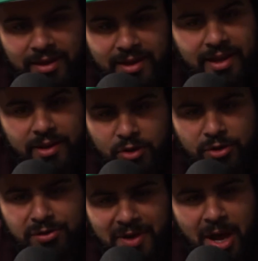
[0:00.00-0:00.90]
it
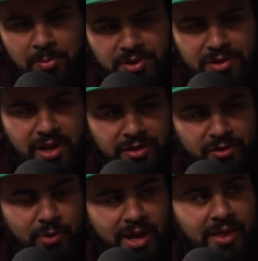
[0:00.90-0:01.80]
couldn't have happened
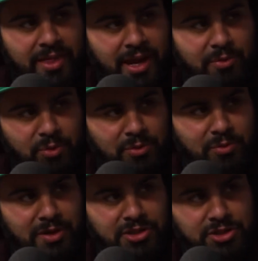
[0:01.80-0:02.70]
another way that I wouldn't
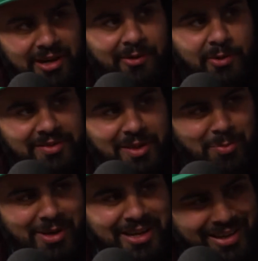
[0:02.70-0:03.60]
want to share it with
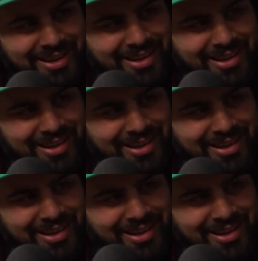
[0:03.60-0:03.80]
somebody.